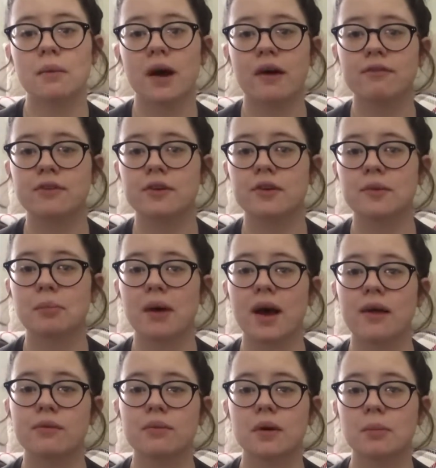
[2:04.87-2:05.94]
after his
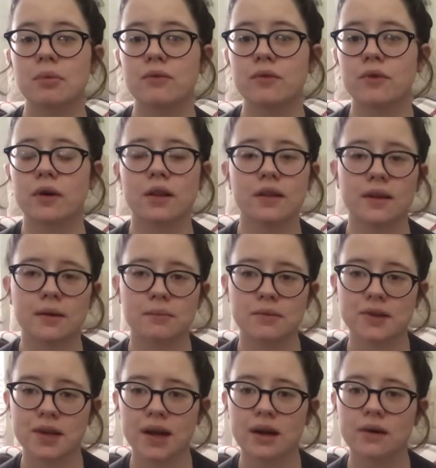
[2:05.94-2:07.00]
bath, right before I lay him
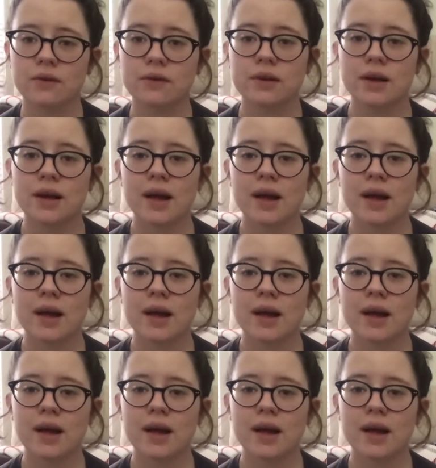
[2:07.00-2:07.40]
down.